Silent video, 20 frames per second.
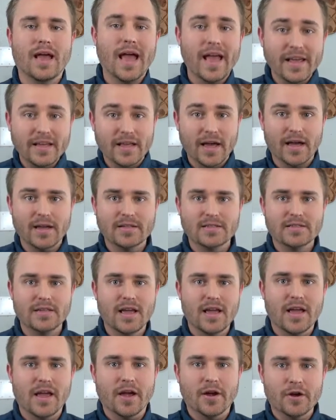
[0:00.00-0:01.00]
Hey guys,
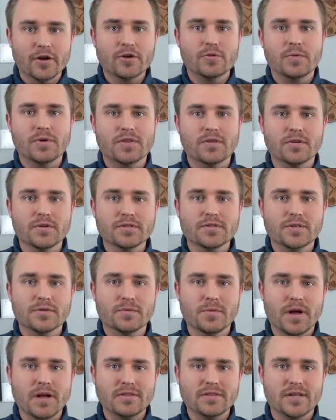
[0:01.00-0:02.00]
Eric with Nerds of the
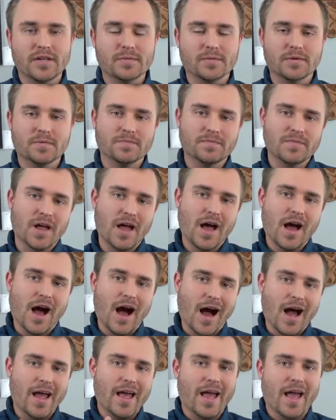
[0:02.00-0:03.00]
Roundtable.
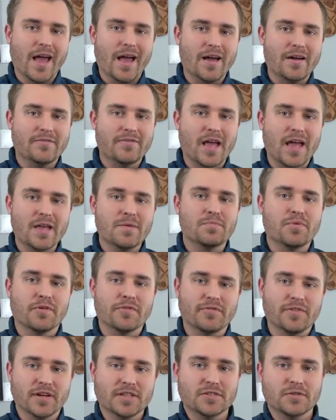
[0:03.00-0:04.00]
I have a
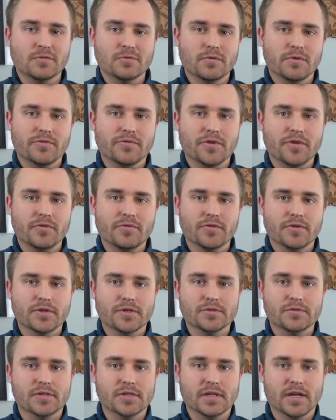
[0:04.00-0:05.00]
professional review for
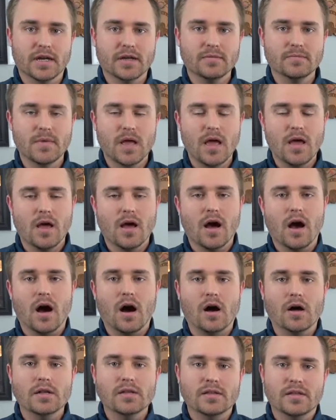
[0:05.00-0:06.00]
you today
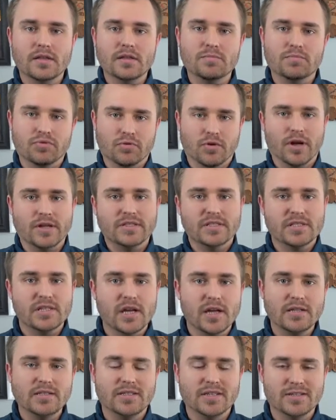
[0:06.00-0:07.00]
on the
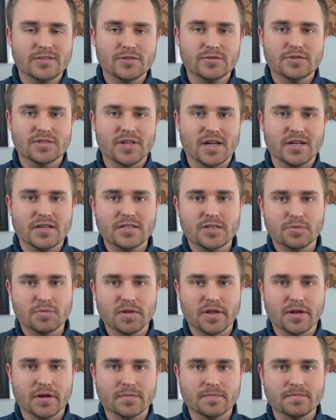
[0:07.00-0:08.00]
BrightSign digital signage
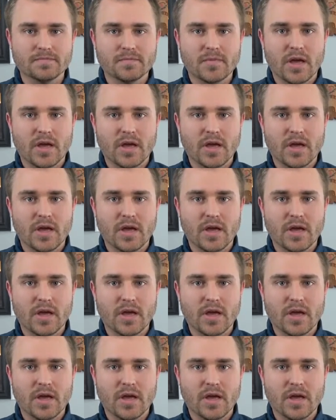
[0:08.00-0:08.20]
player.